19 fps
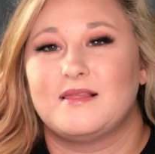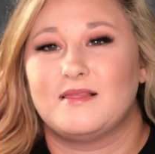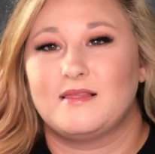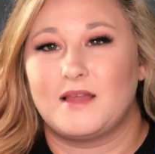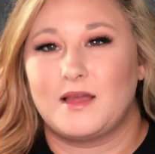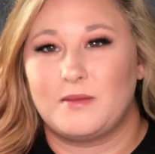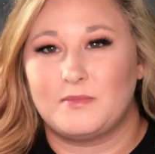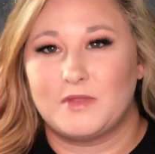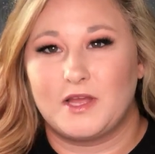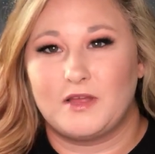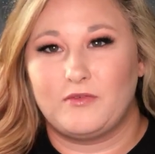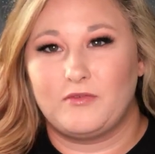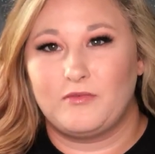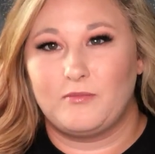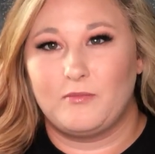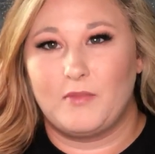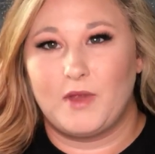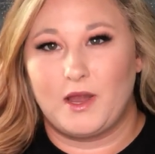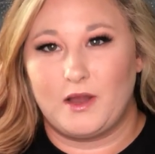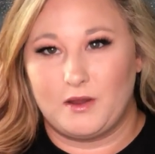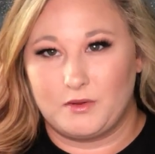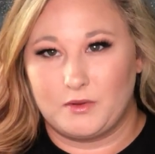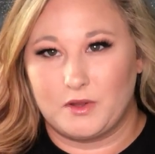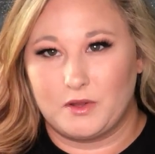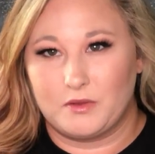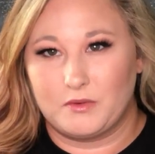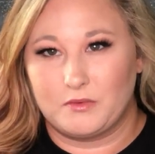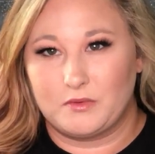LimeLife by
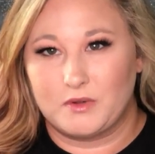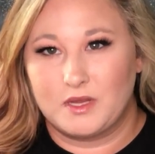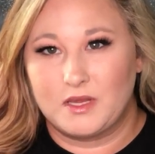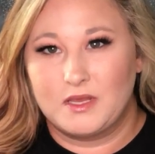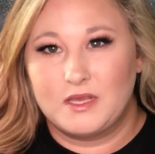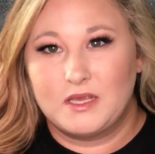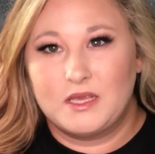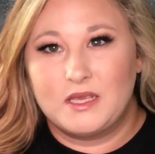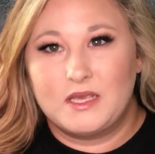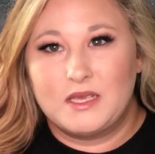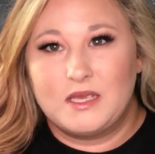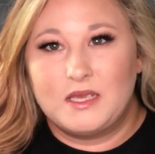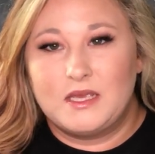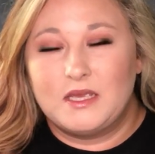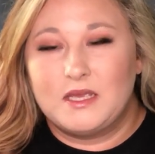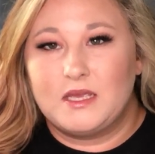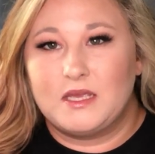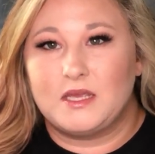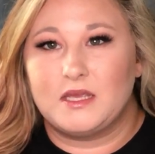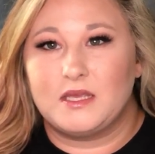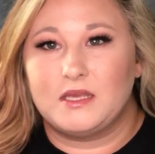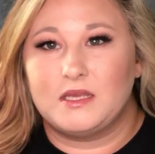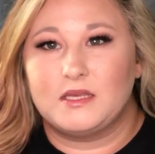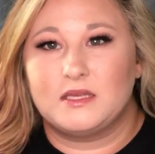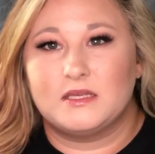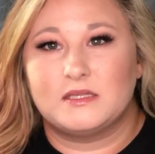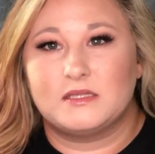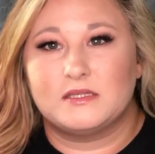Alcone
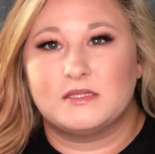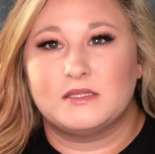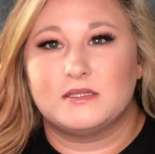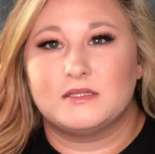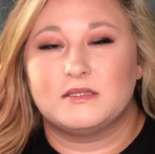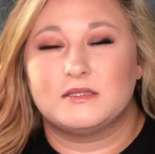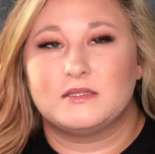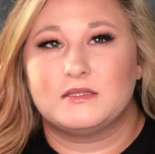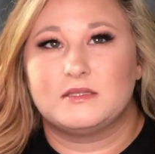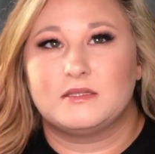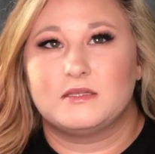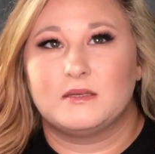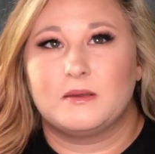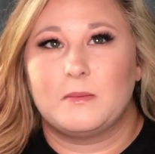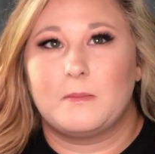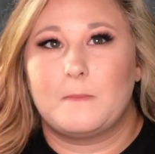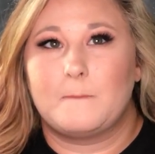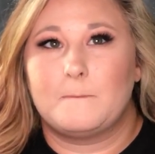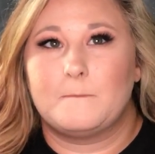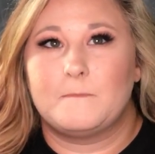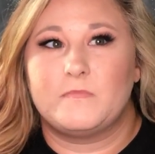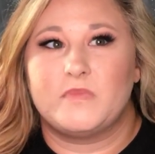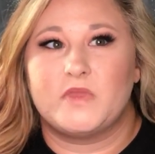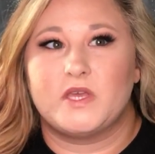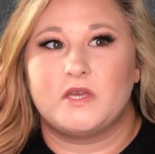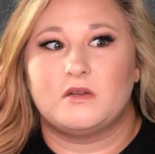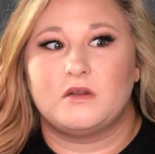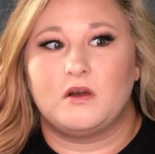is
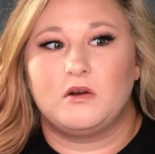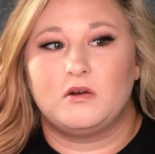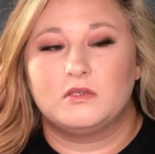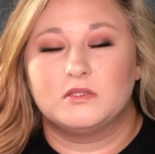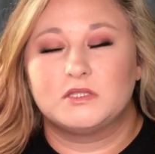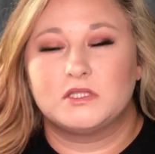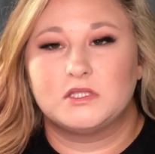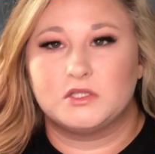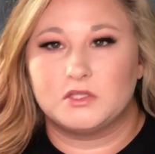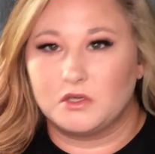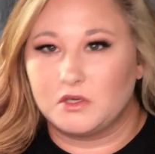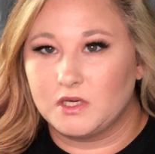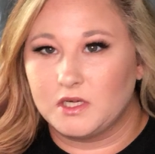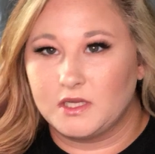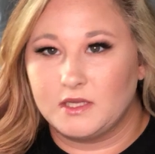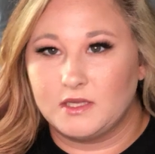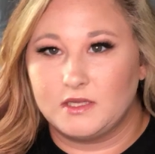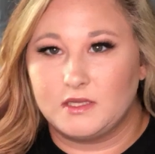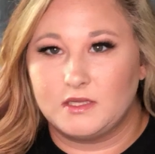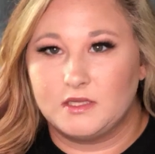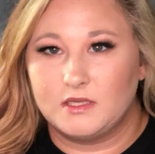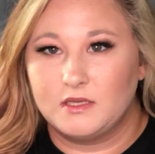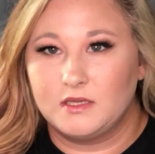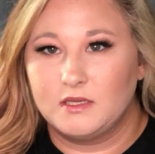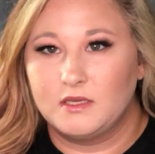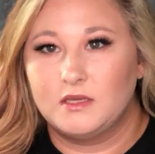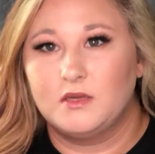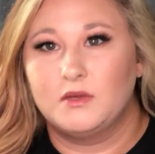it all started
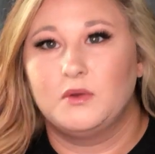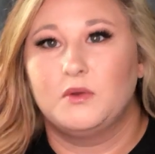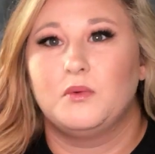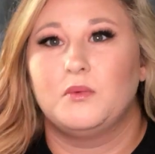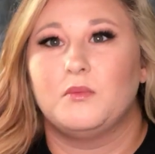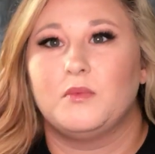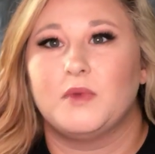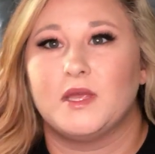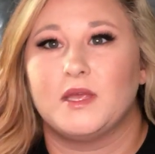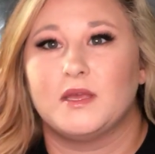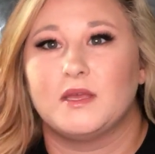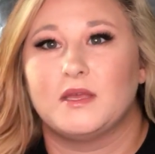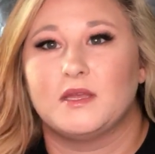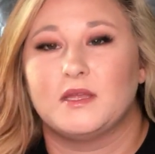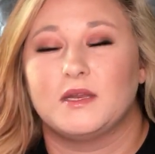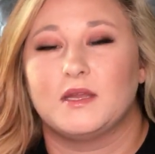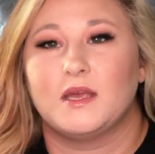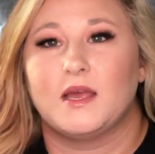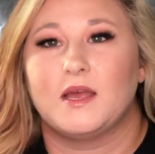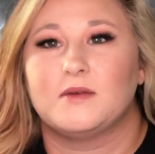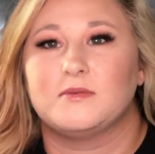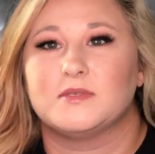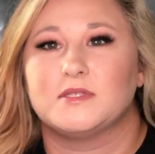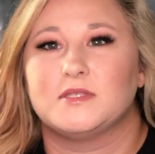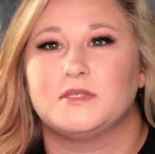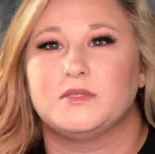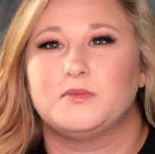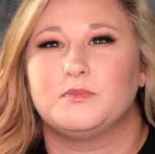when I
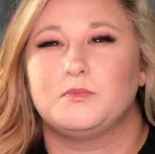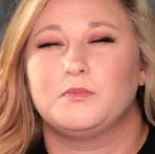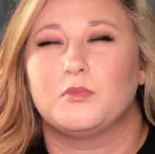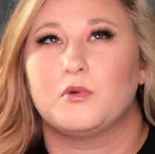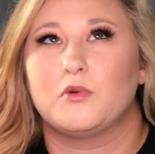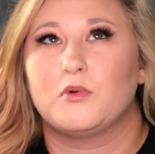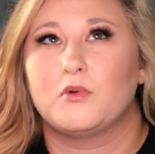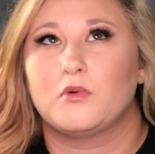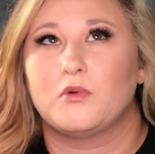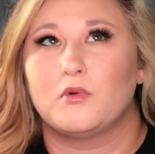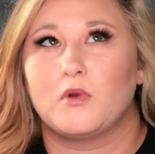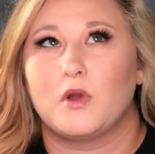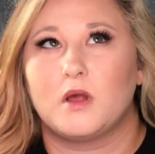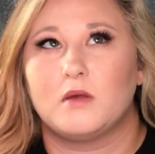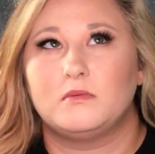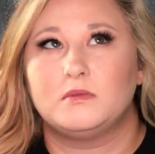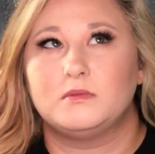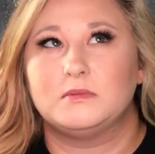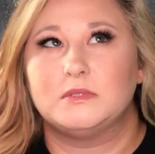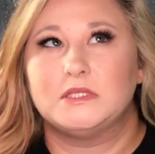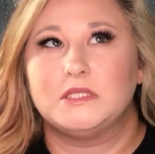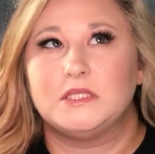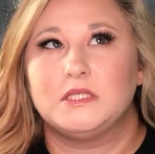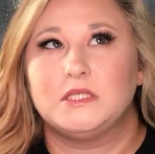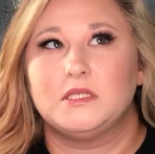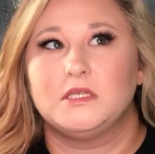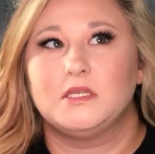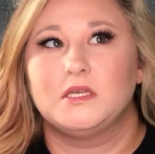was
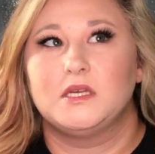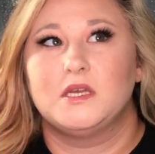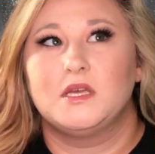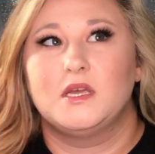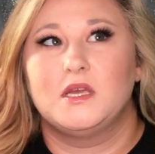probably,